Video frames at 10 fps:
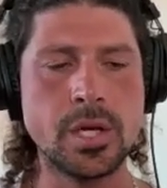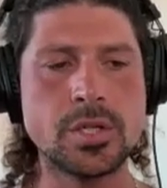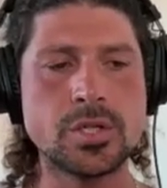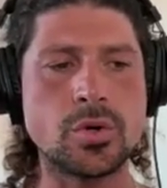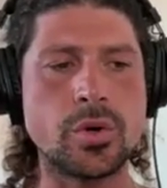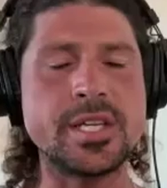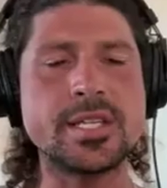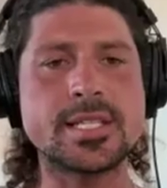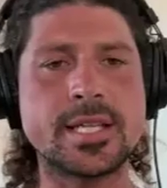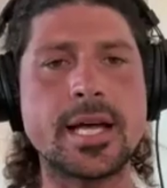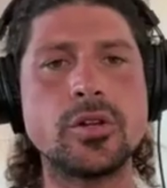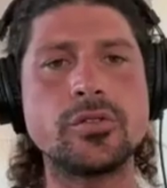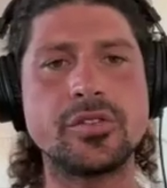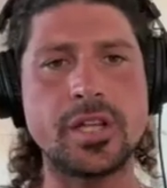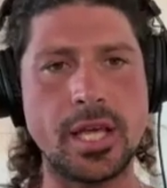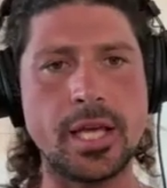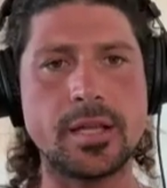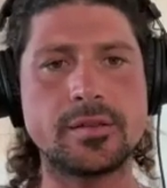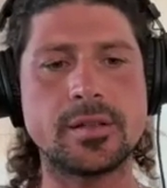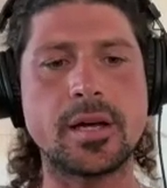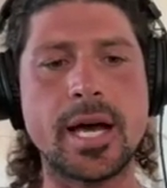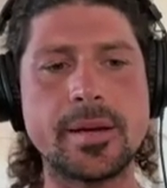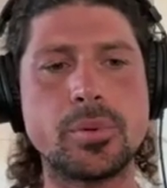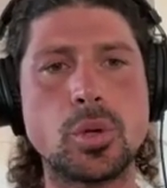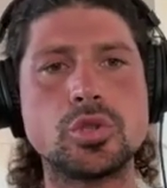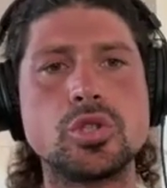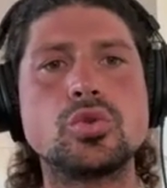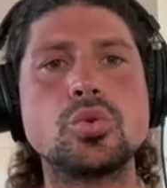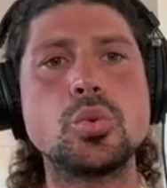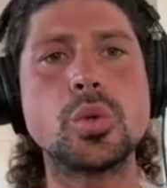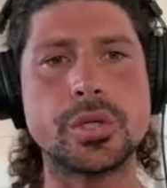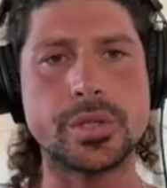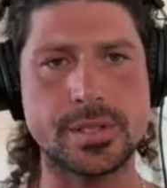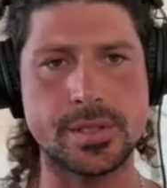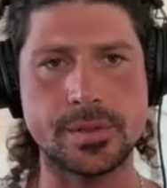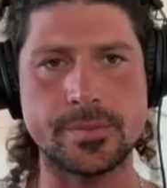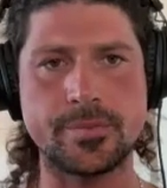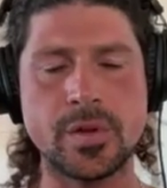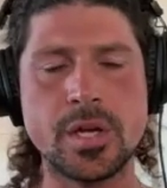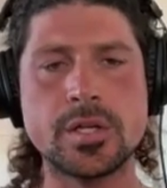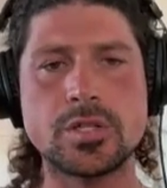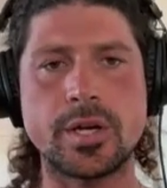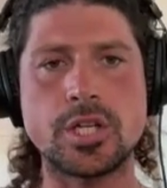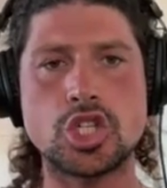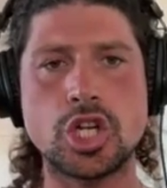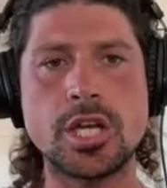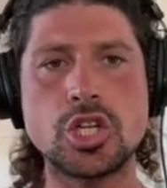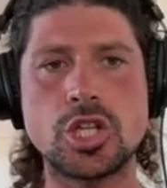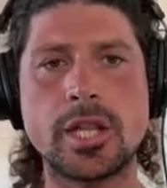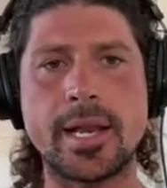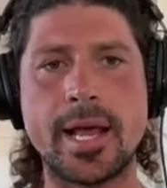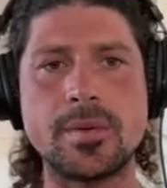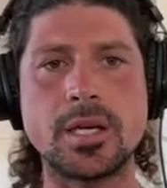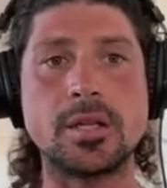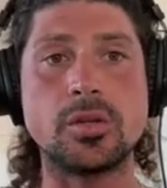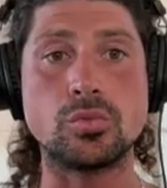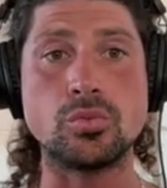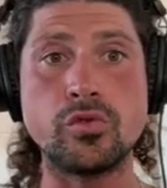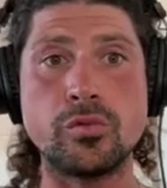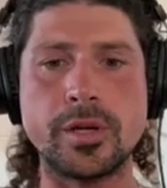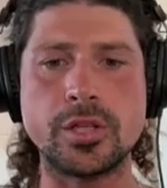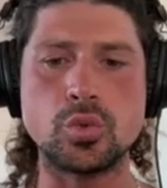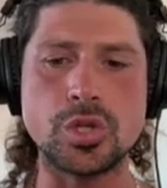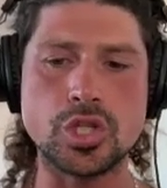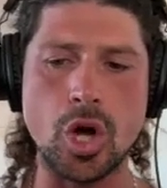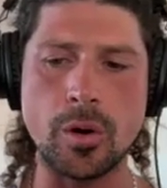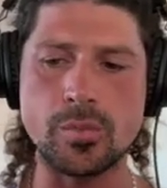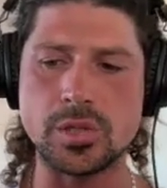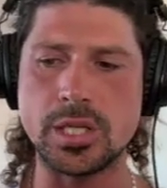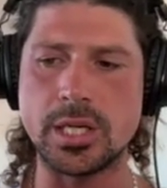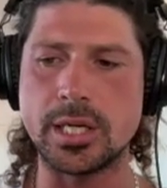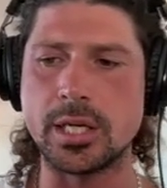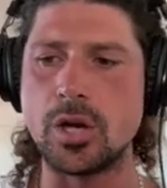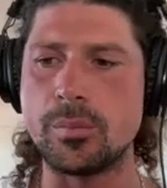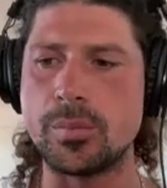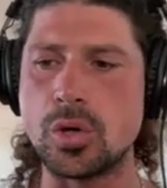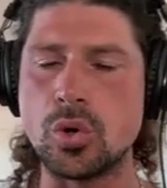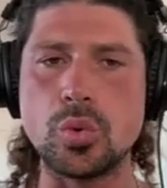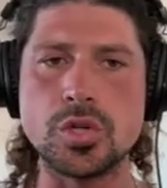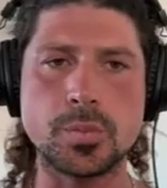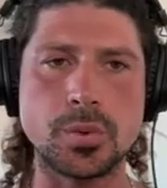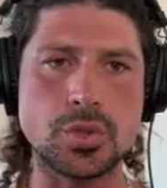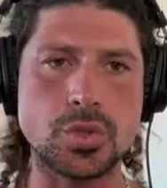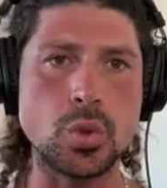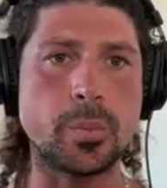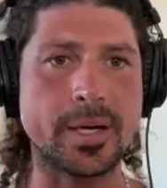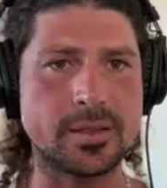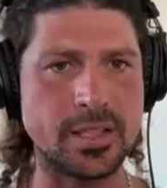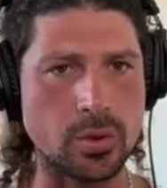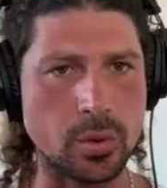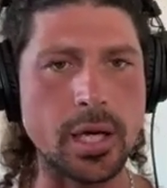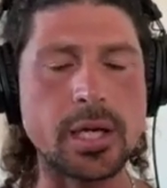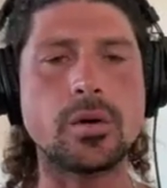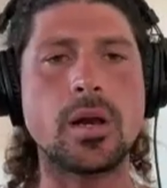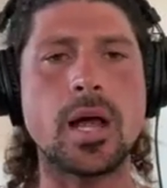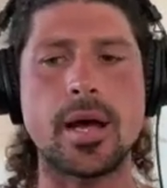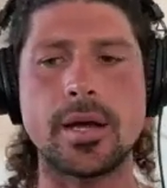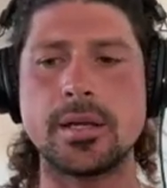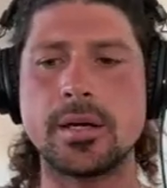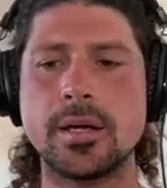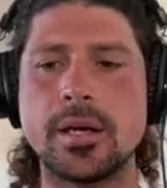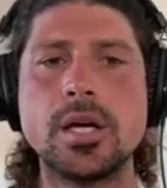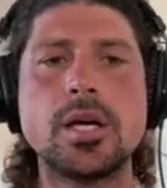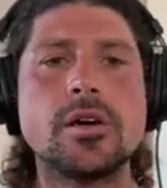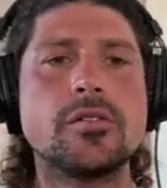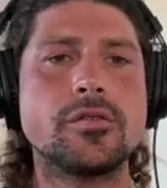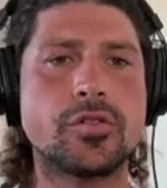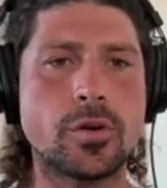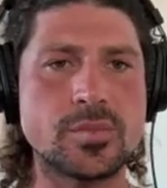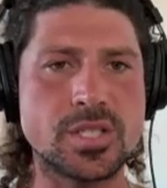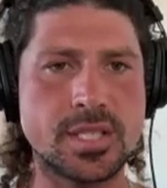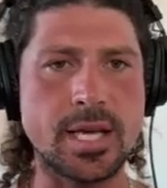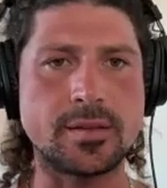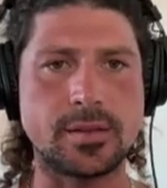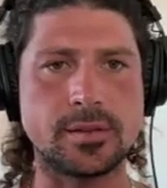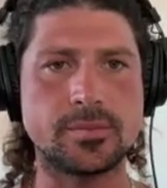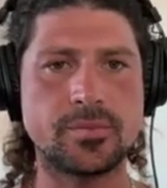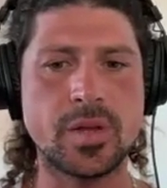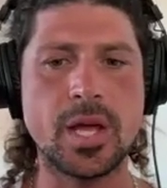So instead of it, I brought it to words. So I changed the dynamic into movement, which obviously cannot be always pursued, particularly online, from stating.